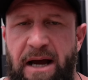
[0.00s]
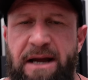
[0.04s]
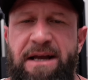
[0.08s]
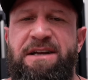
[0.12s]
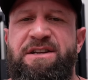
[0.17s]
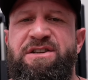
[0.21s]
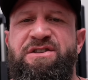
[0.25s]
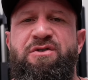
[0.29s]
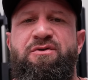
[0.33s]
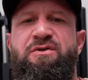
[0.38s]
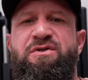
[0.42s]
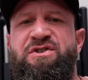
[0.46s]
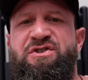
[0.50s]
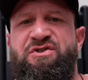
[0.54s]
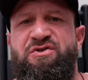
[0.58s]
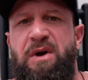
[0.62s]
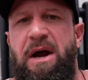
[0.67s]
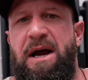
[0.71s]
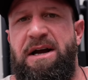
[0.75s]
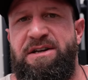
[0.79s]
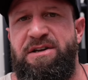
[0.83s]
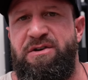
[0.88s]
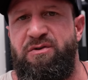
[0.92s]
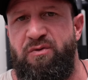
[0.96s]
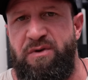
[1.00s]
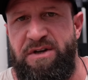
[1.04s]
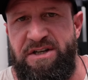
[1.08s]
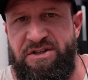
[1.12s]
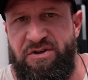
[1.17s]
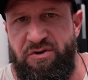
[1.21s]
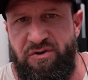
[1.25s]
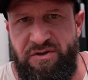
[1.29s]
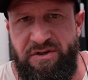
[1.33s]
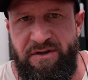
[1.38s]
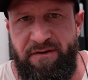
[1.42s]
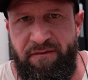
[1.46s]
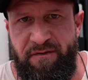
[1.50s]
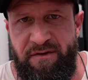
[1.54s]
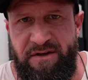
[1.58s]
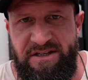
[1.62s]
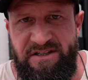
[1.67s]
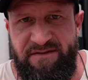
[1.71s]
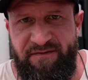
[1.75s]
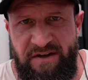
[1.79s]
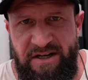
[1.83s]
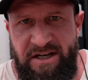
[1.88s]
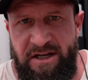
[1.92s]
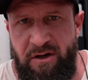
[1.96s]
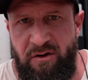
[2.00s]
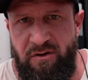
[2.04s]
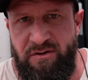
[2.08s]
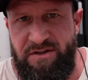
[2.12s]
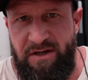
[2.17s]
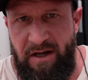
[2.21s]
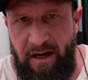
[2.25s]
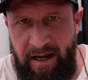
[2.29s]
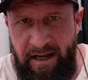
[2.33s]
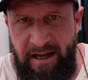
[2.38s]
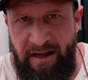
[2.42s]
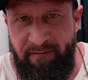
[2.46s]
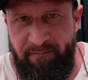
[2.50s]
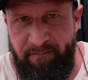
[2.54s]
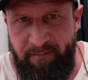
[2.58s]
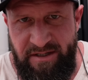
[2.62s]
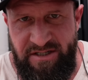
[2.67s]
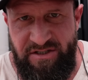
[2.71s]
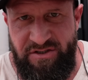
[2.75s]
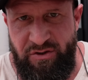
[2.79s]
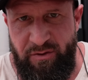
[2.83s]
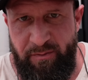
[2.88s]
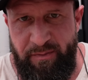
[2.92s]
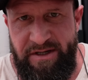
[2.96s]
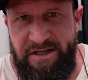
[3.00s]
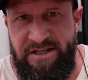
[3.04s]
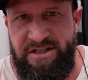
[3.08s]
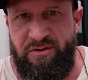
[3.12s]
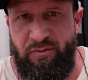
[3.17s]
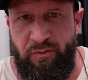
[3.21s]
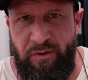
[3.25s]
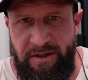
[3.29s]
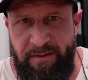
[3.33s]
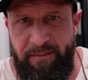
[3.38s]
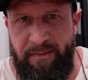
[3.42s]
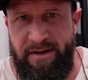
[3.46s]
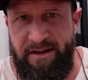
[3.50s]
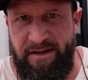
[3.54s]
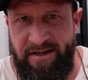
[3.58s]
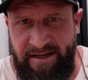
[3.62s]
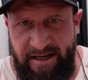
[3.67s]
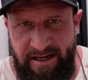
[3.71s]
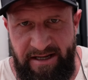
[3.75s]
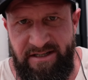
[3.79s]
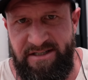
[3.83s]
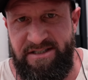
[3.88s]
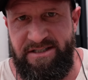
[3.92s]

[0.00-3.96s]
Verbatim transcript: I get so distracted researching for these videos, I have Mr. Beast read me the case